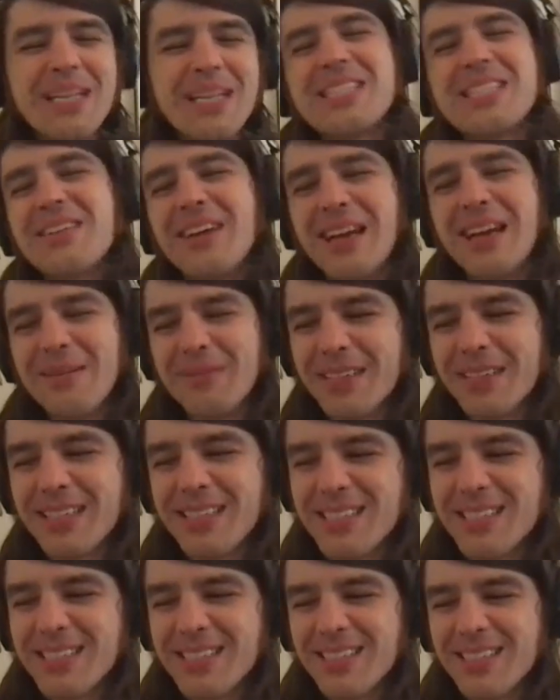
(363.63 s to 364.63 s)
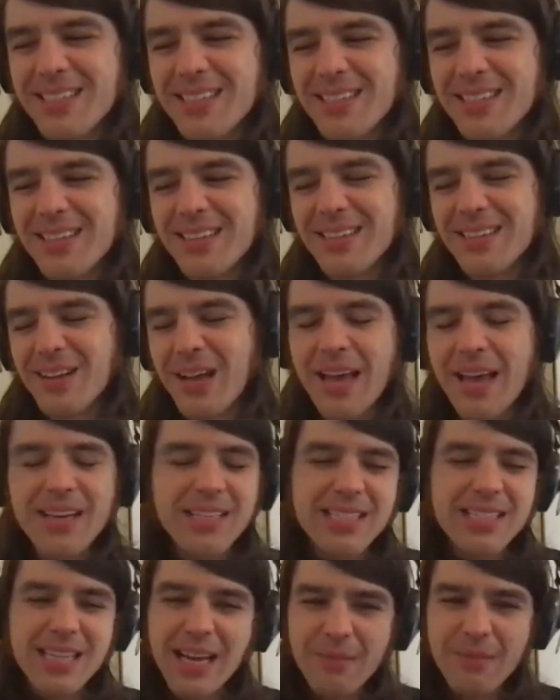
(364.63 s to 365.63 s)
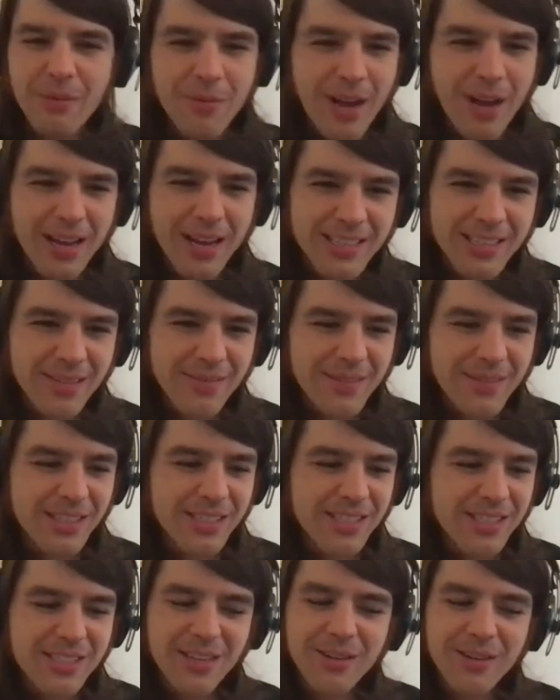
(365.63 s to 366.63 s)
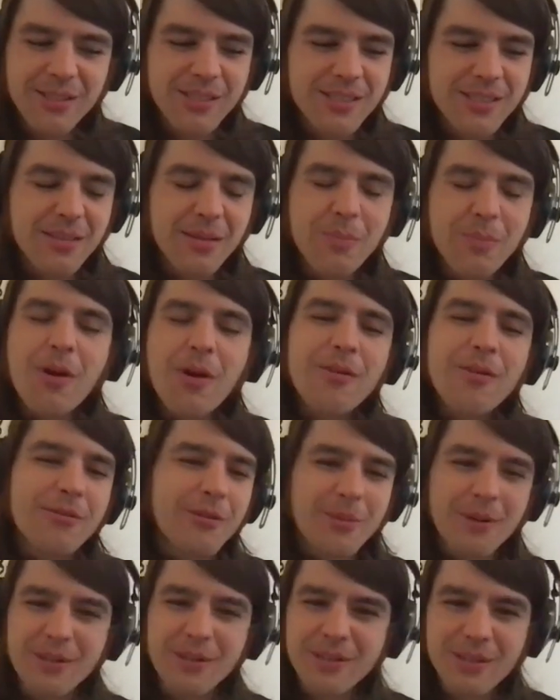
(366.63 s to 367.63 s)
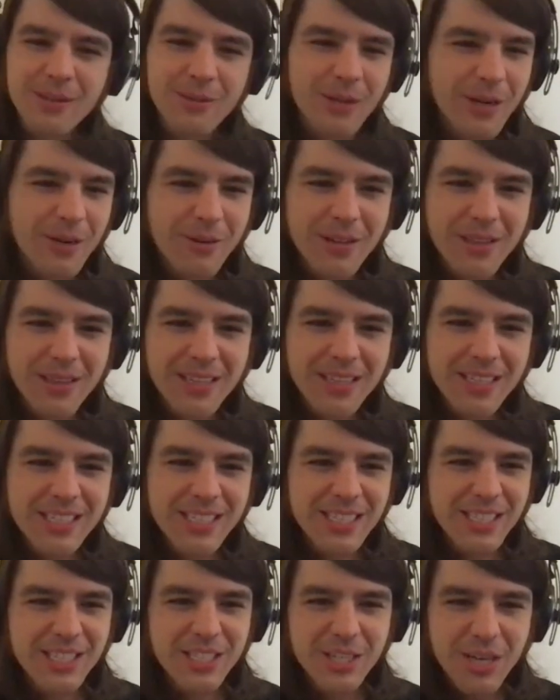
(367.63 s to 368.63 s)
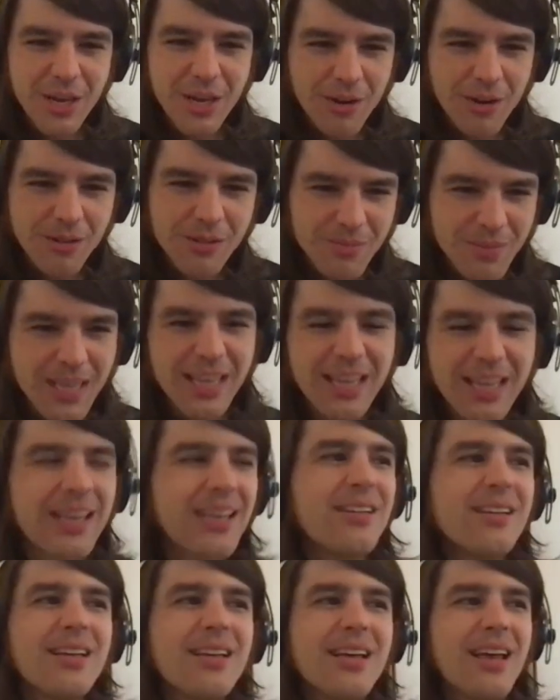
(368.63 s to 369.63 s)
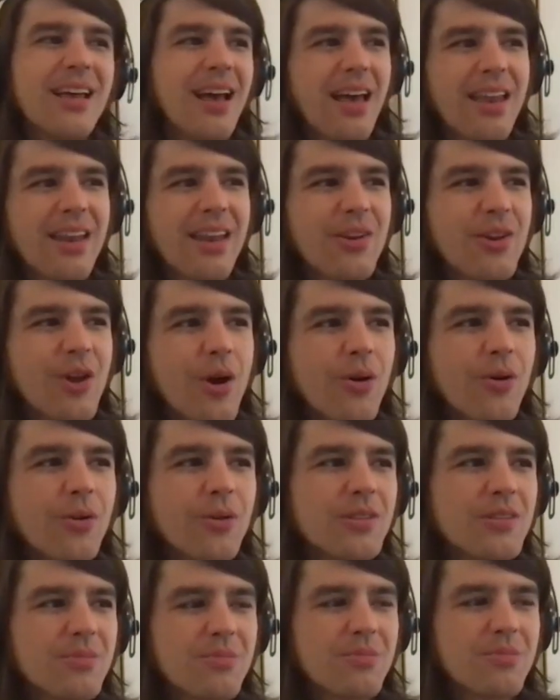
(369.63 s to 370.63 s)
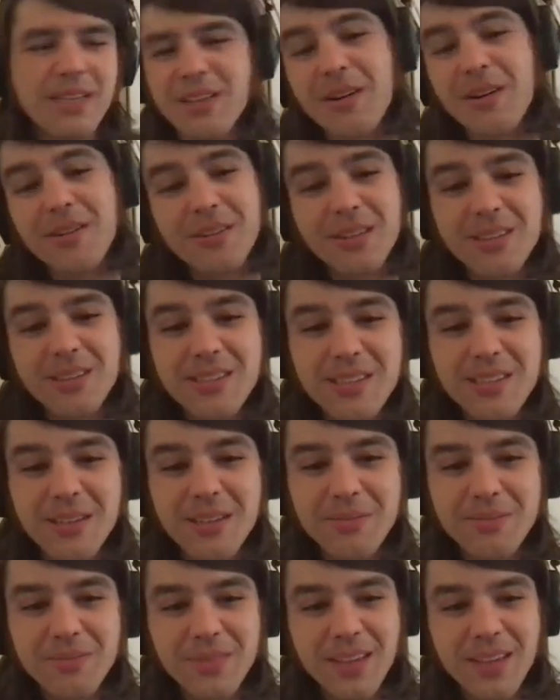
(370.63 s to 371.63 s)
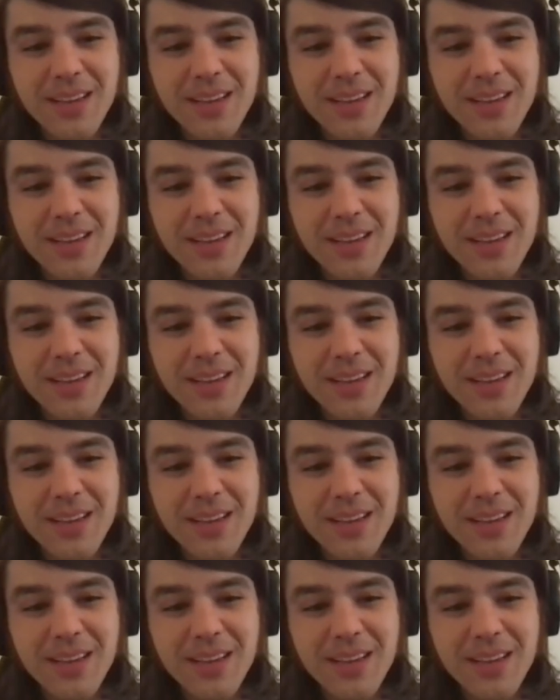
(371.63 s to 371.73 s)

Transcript: but it's great because anytime I'm writing something, she's always the perfect person to work with because she just knows me and knows my tone. And so,